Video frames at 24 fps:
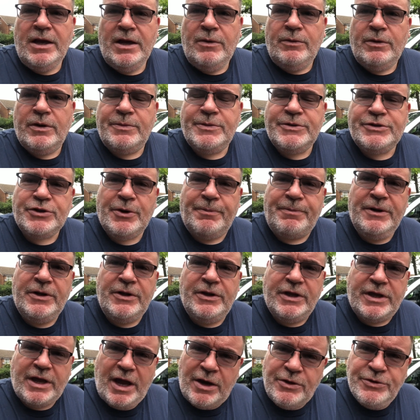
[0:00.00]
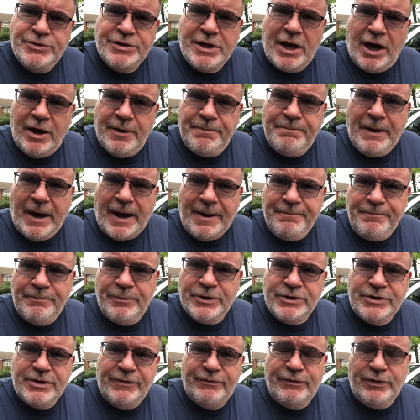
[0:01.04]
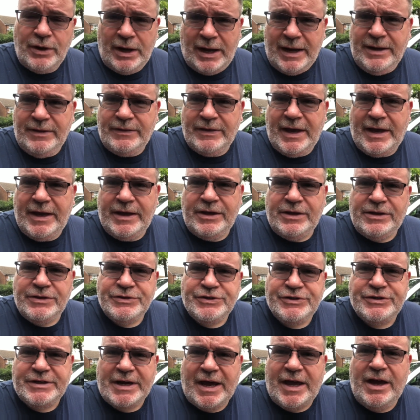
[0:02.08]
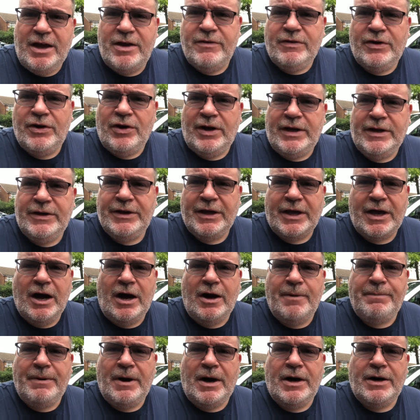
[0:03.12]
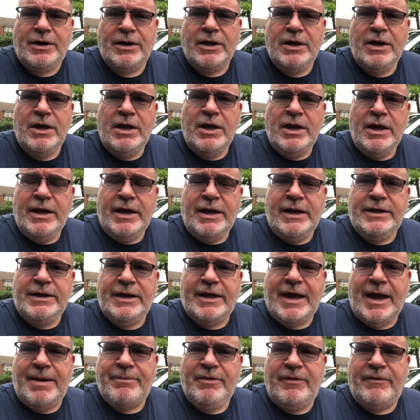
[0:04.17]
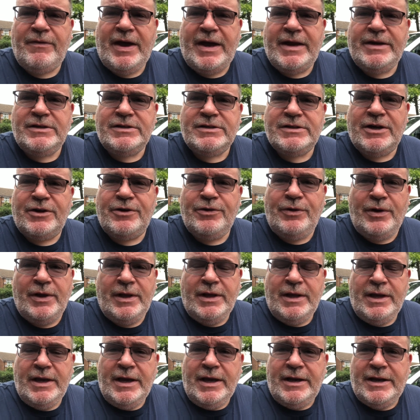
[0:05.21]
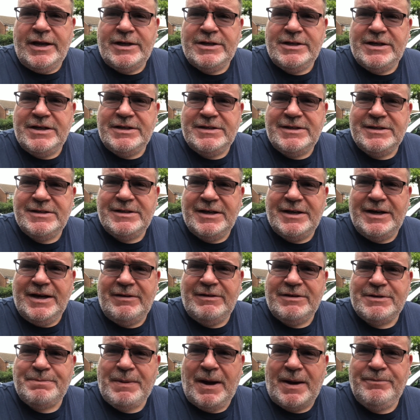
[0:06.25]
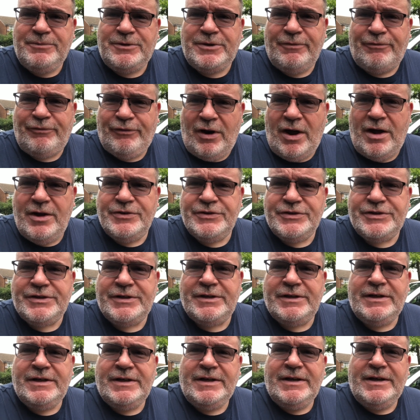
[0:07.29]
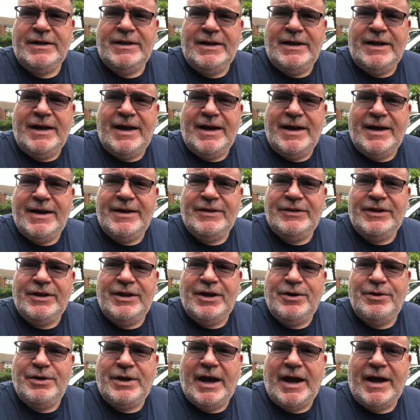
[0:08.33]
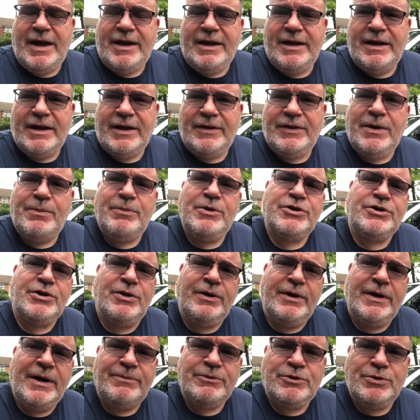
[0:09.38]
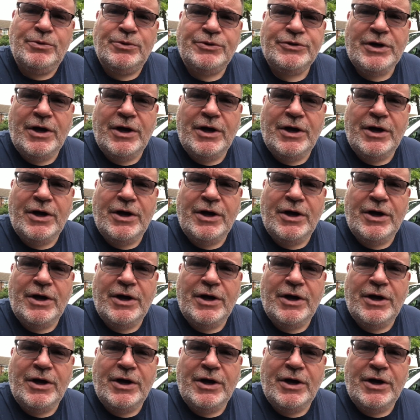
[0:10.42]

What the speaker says: We'll be stopping at the Coast Guard pub, which if you eat there, you can stay overnight in the car park in your camper van. So allegedly this is the nearest pub to France in the UK, and then we're shooting up towards